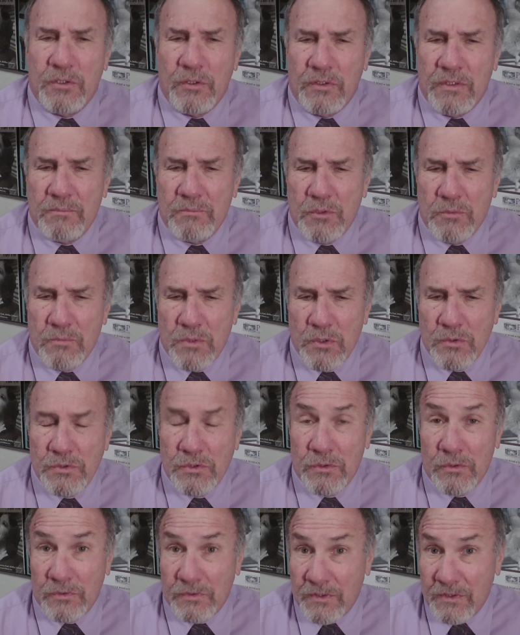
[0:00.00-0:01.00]
Took him to
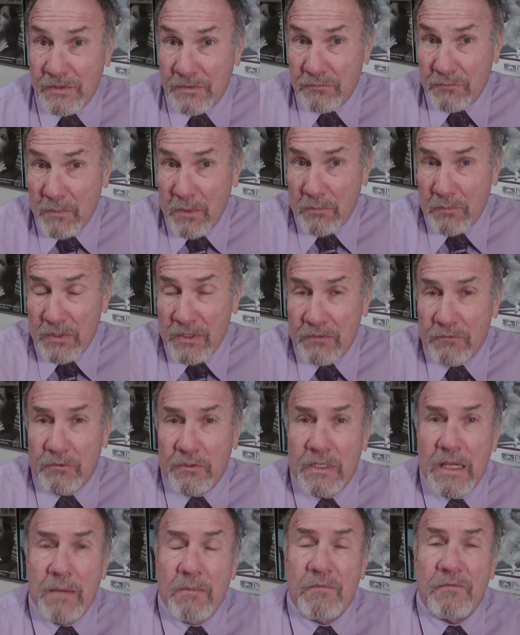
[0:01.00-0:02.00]
musicals. Remember, he
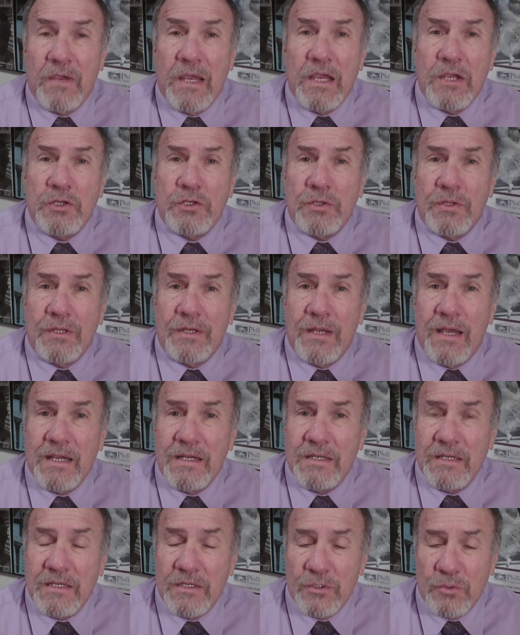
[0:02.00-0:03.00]
came of age in the
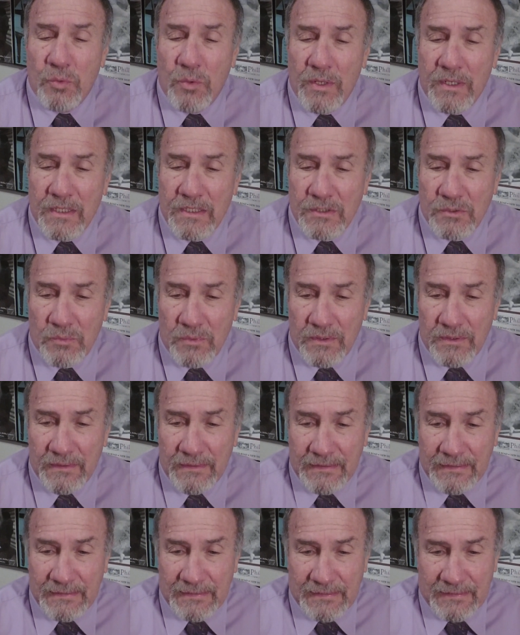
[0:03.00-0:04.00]
1920s when,
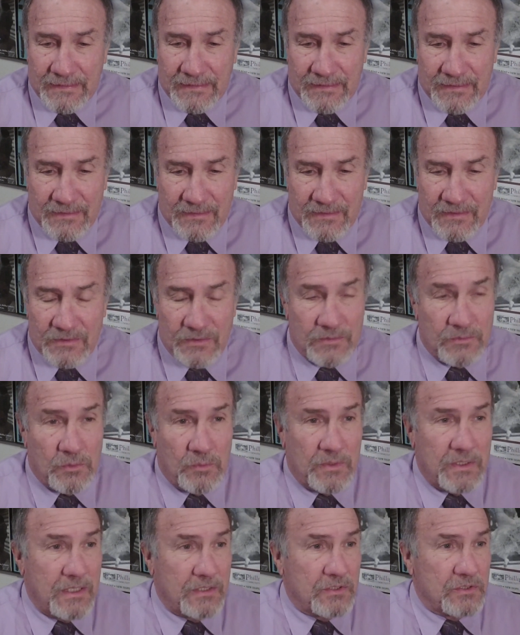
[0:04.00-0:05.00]
so
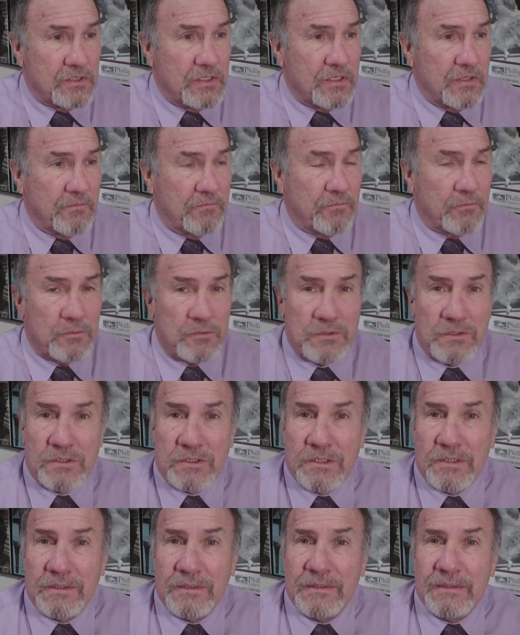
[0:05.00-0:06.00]
we got to see the
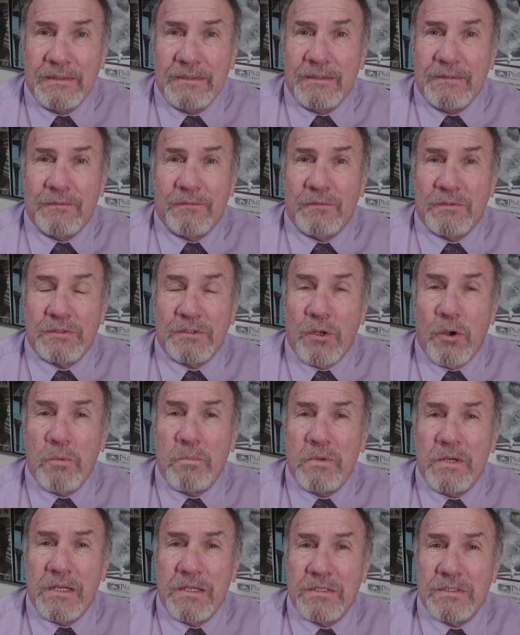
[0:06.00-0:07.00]
first
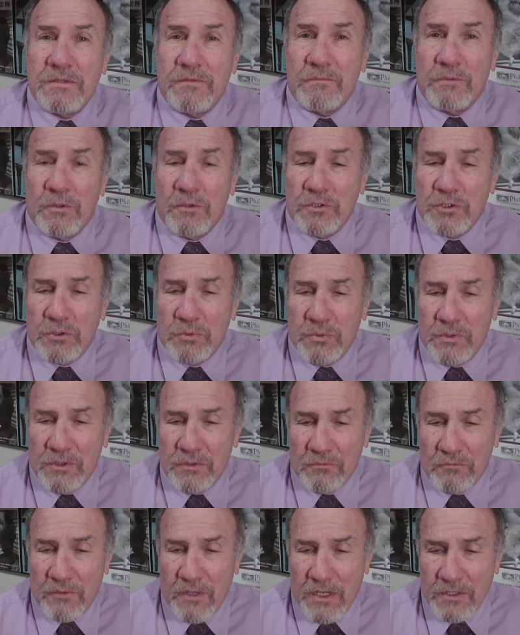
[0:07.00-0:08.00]
openings of Gershwin
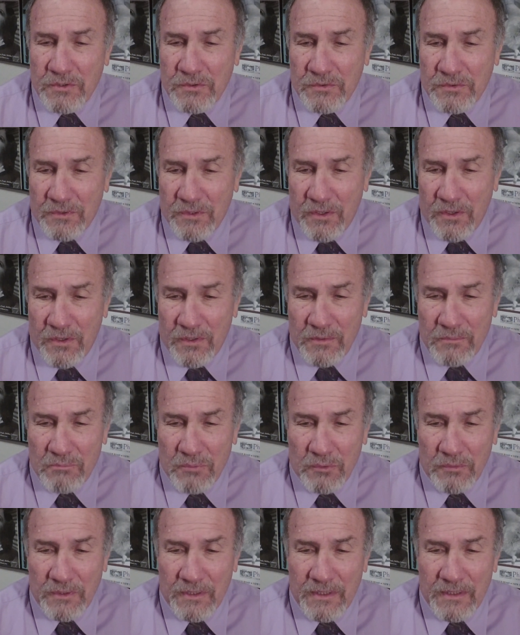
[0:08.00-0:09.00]
and Rodgers and Hart in
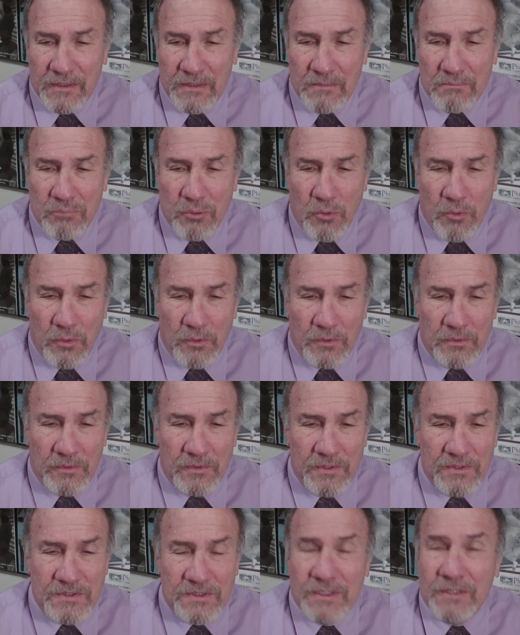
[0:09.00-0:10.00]
Berlin and Porter
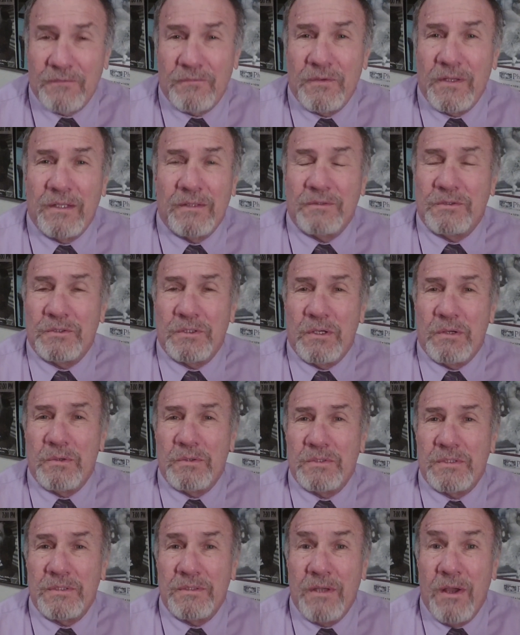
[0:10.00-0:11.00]
and the Ziegfeld
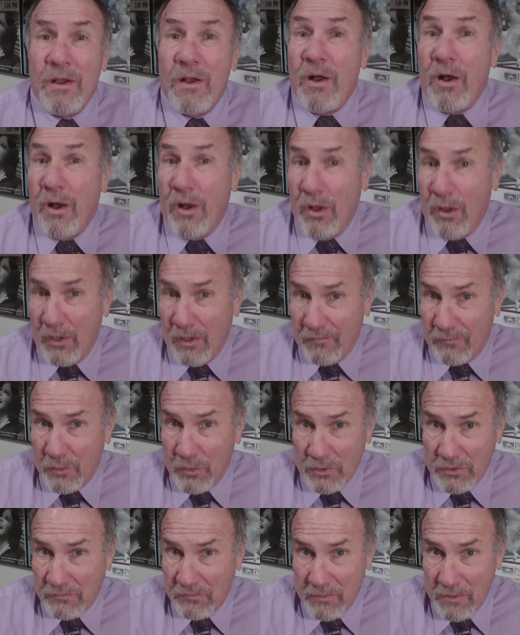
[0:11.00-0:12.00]
shows, and all, of
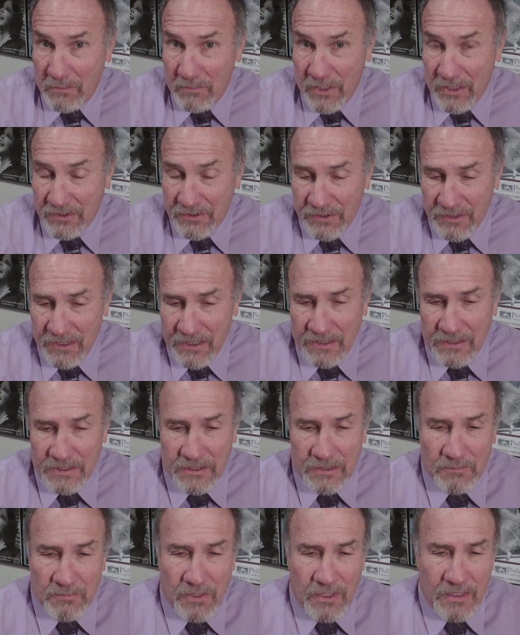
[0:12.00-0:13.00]
course, from the best seats,
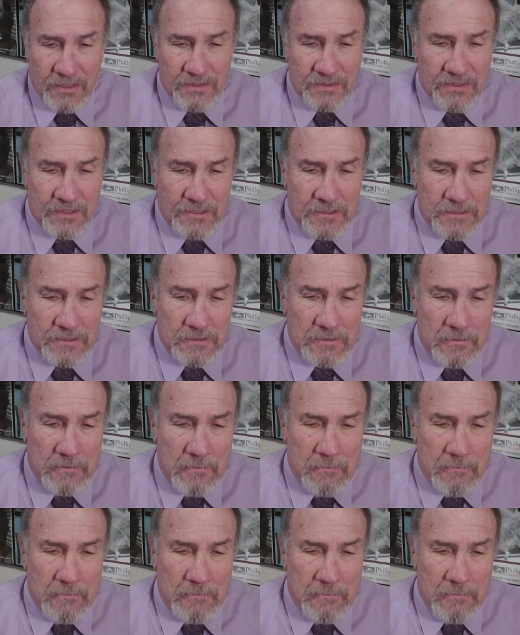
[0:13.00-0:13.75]
the box seats.